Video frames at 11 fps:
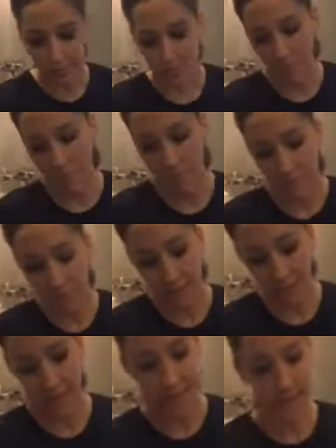because
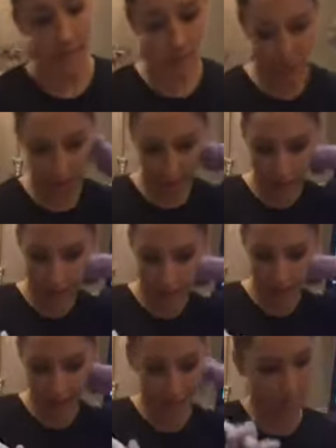that's how you really
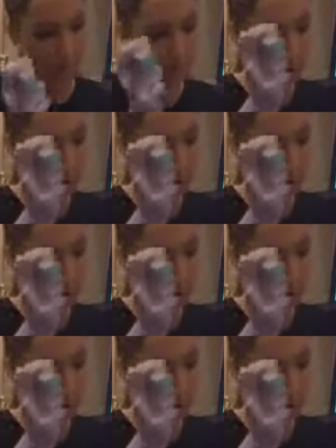make